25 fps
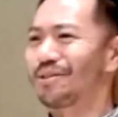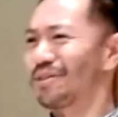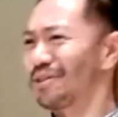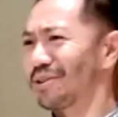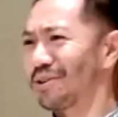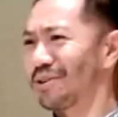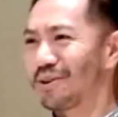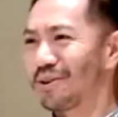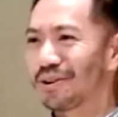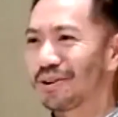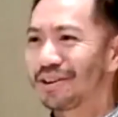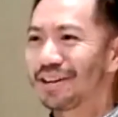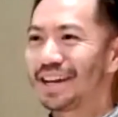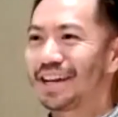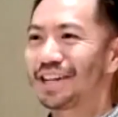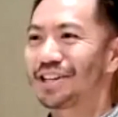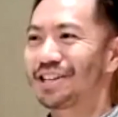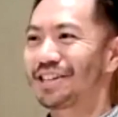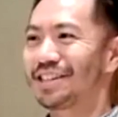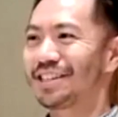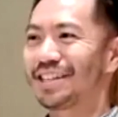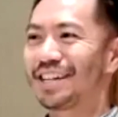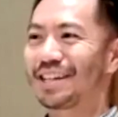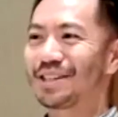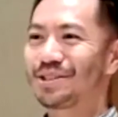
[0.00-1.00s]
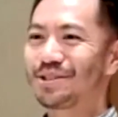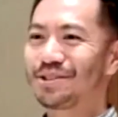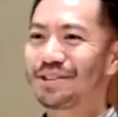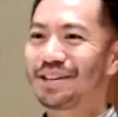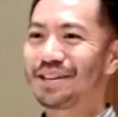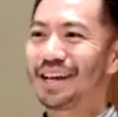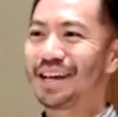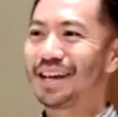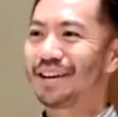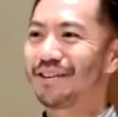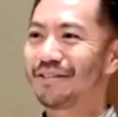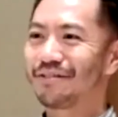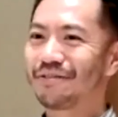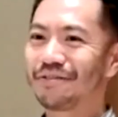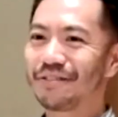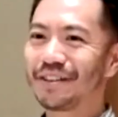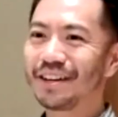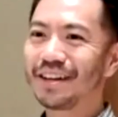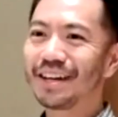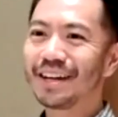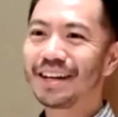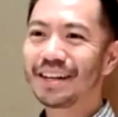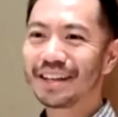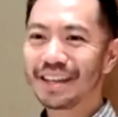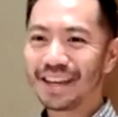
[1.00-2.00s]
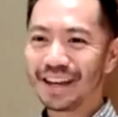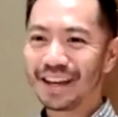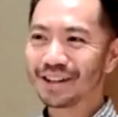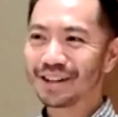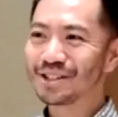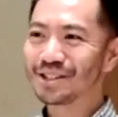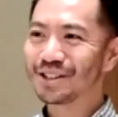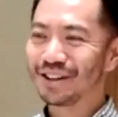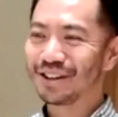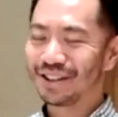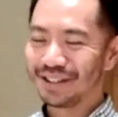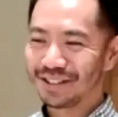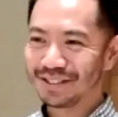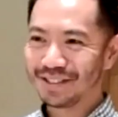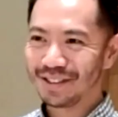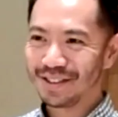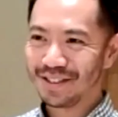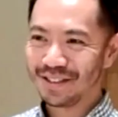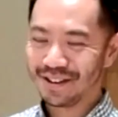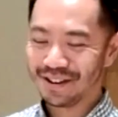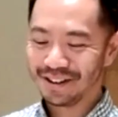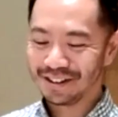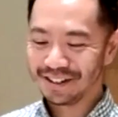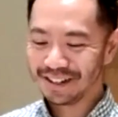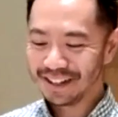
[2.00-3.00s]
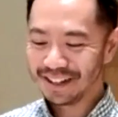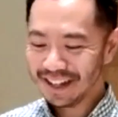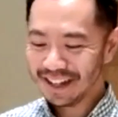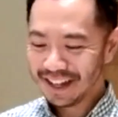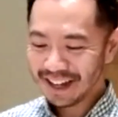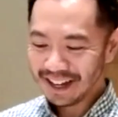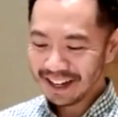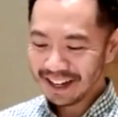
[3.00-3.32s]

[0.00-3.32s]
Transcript: or the coronation yesterday of King Charles III?